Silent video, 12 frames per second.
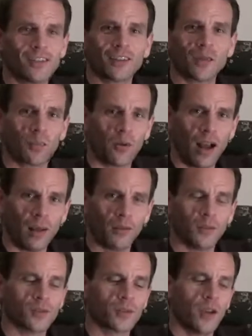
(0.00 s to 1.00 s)
that the
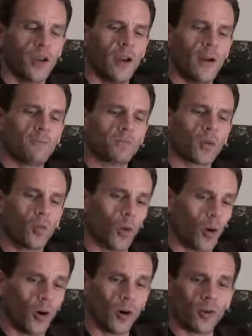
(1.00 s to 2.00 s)
problems
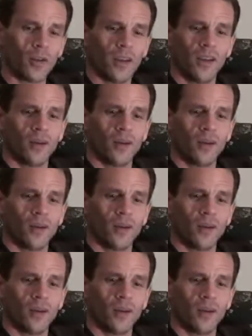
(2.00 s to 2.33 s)
were